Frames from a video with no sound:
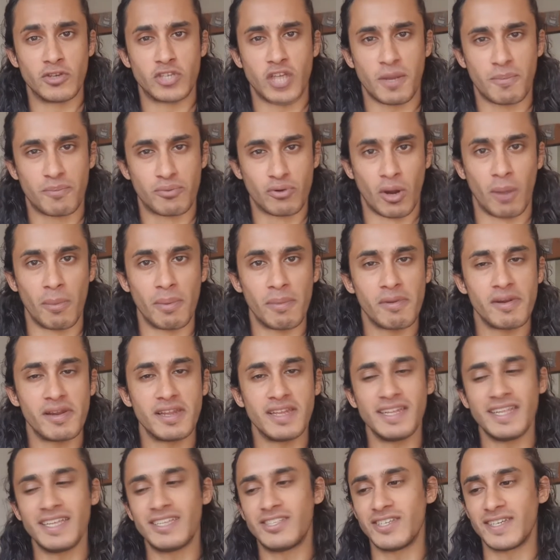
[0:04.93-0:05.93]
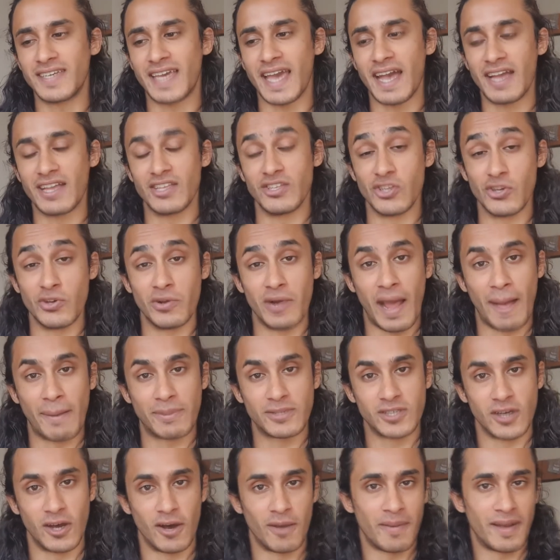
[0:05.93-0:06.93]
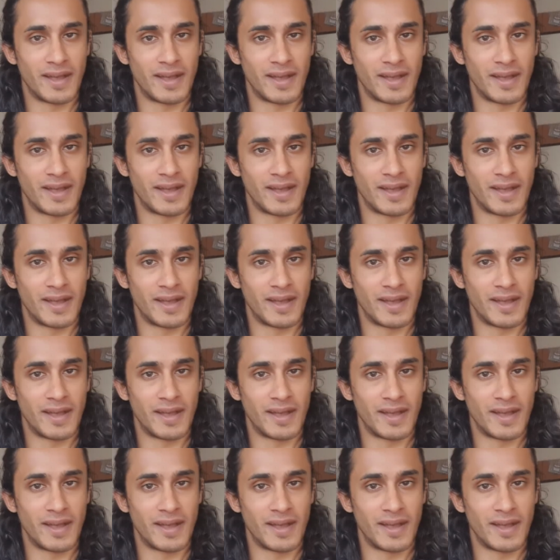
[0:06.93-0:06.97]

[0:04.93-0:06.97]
I probably need to get a new laptop